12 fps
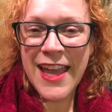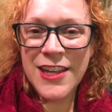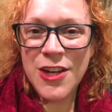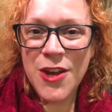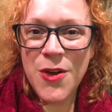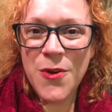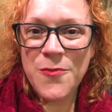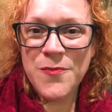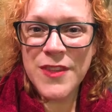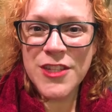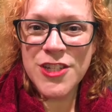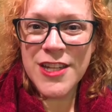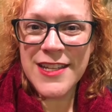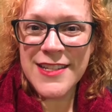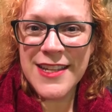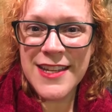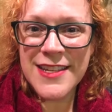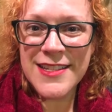And you know,
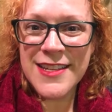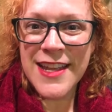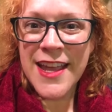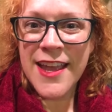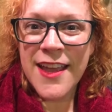Jesus